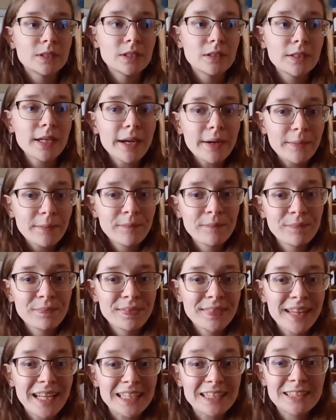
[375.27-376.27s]
So yeah,
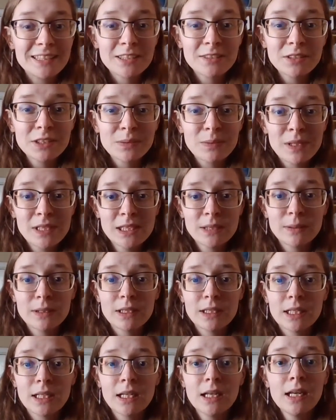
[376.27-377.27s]
that's student
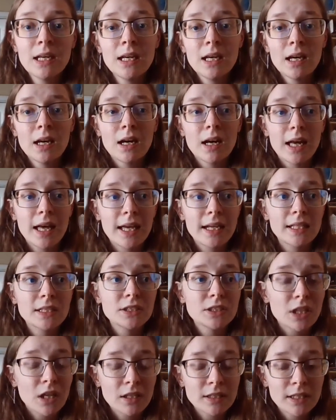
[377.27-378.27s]
responsibility, and
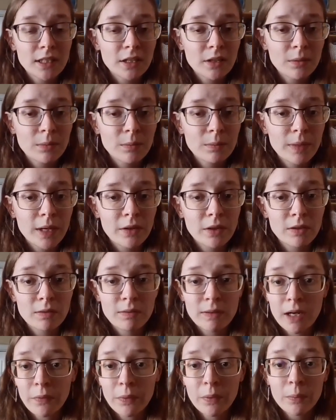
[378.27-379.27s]
it's talked about
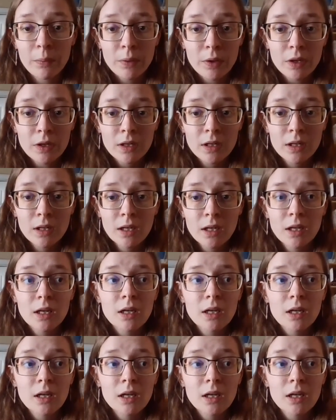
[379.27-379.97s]
throughout the book,